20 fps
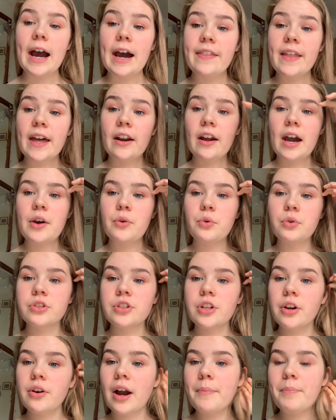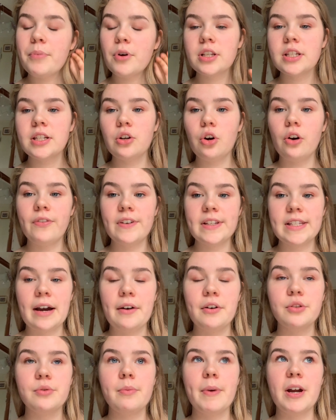And then I booked in office
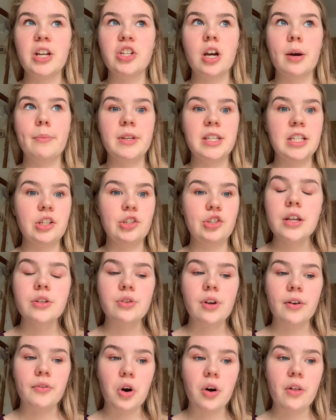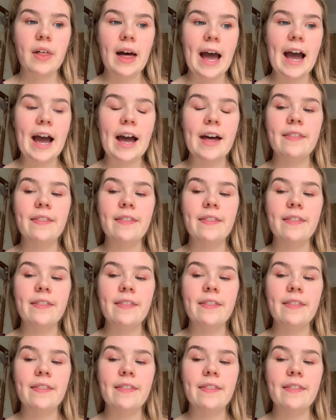hours with my German teacher. So I've got that.